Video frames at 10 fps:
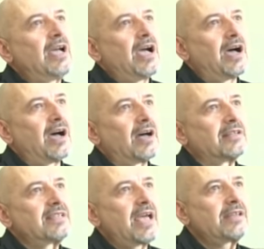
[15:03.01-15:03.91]

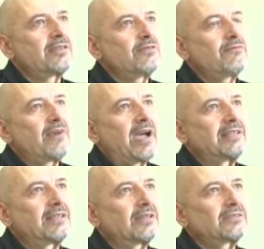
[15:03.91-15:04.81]
Then you
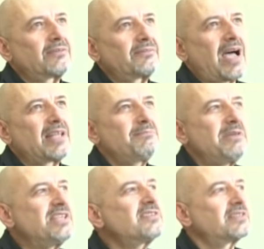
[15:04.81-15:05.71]
find a lot of
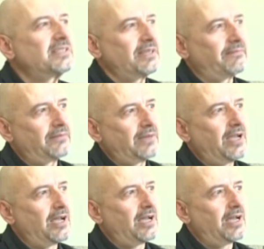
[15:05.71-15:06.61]
administrative
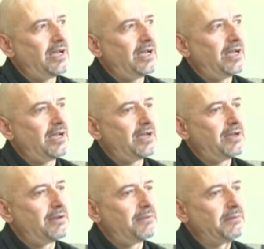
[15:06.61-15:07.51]

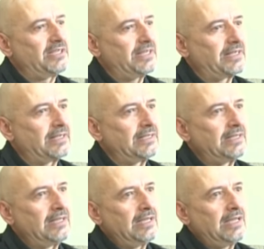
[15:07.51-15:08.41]
material,
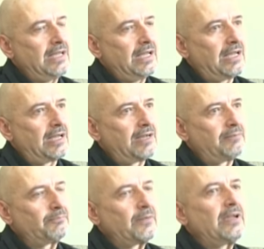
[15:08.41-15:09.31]

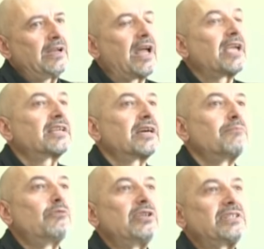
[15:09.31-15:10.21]
like
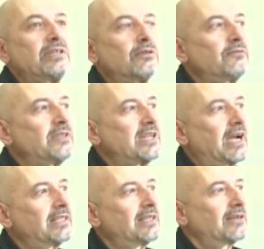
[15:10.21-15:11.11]
Bollettino
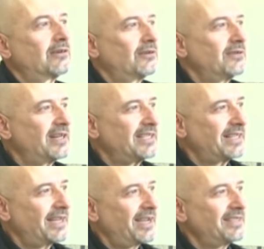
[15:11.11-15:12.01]
Ufficiale della Colonia
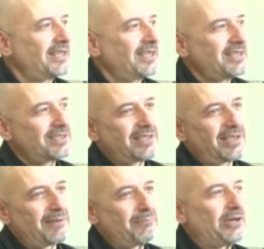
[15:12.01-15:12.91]
Eritrea, that is
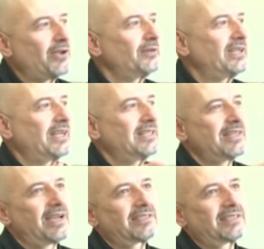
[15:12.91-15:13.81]
a periodical
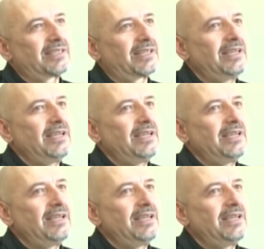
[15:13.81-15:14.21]
that